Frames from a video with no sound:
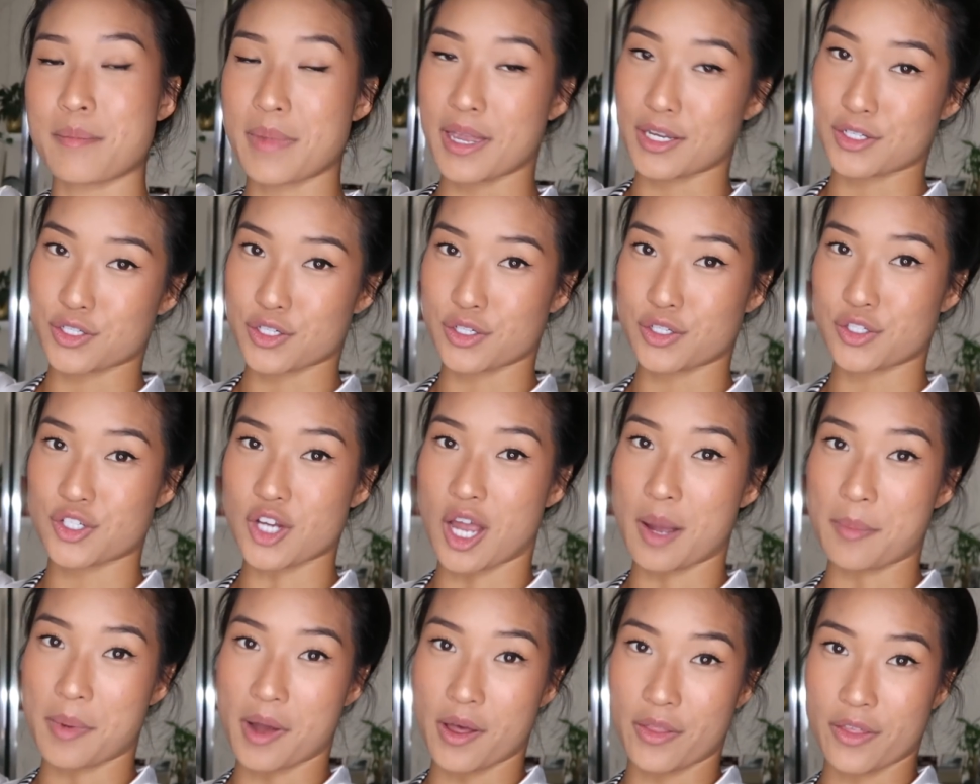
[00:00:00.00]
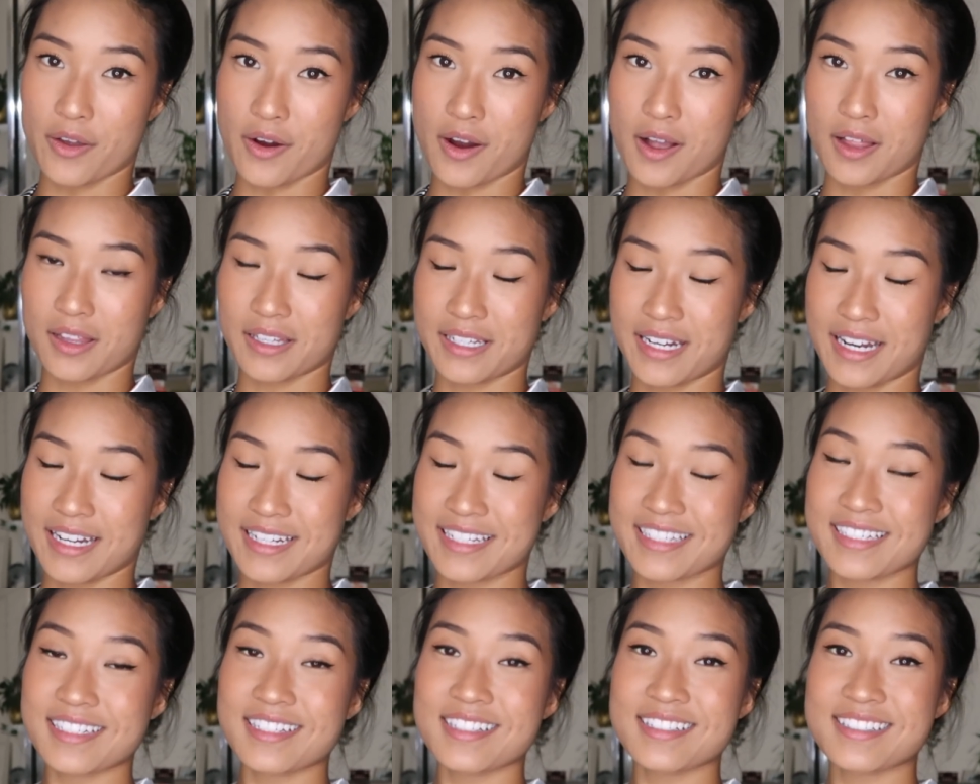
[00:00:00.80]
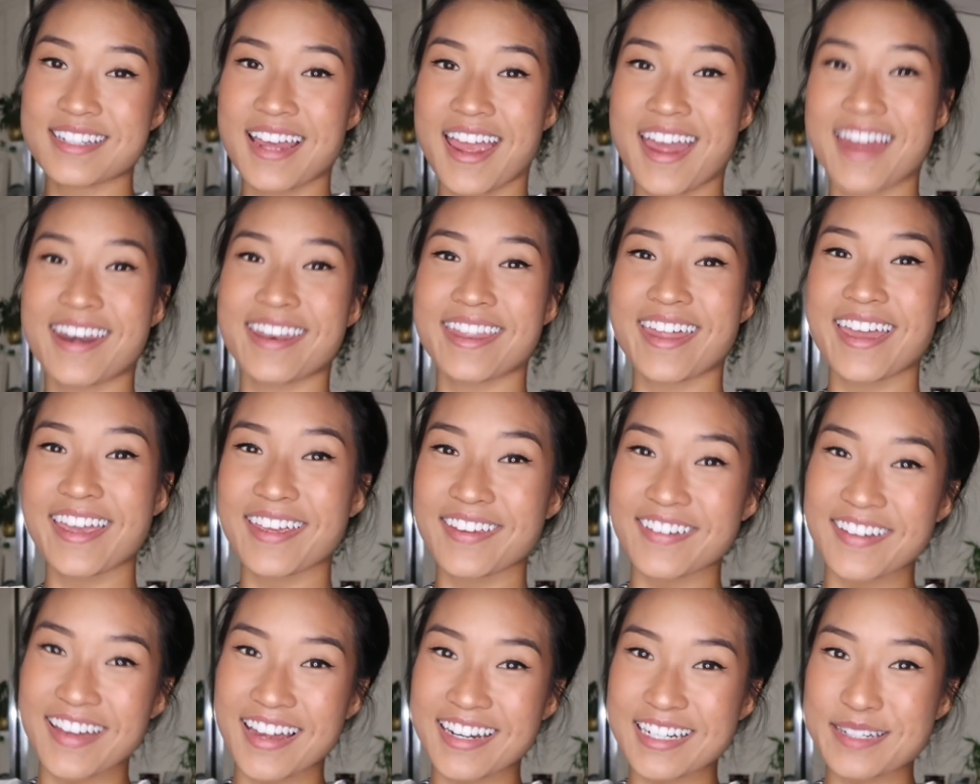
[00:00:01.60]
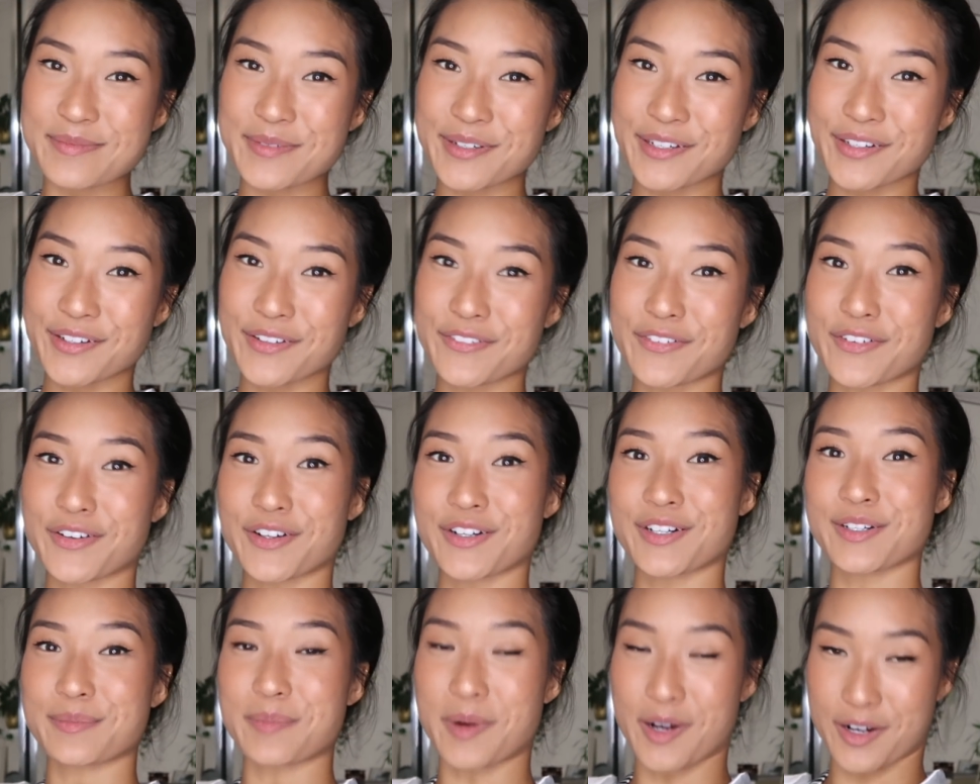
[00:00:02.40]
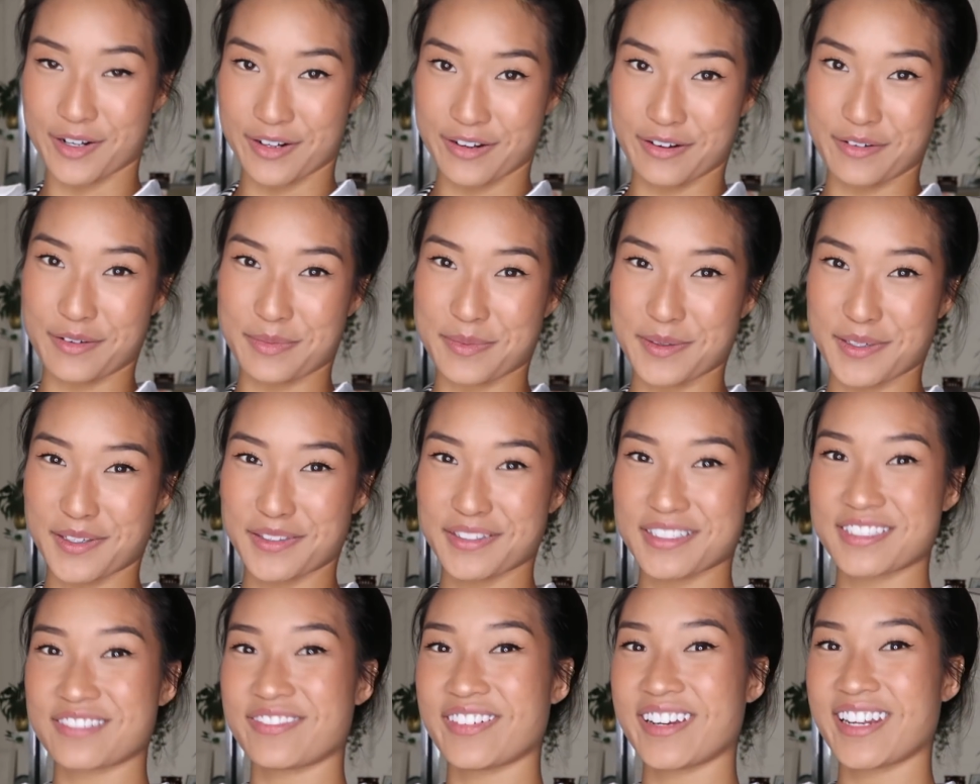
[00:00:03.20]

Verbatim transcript: make sure you shop all their holiday deals and thank you again to boohoo for partnering with me on this